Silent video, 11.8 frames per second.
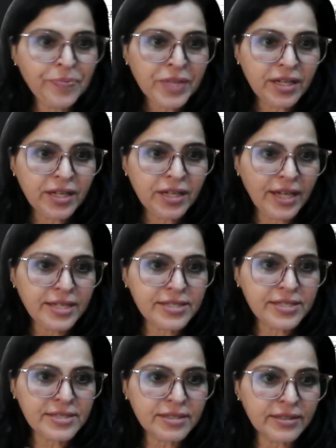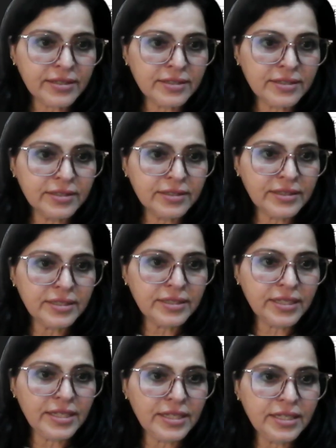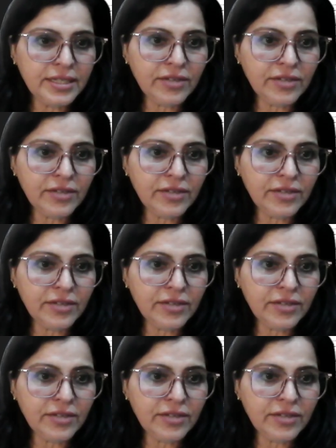like Sakti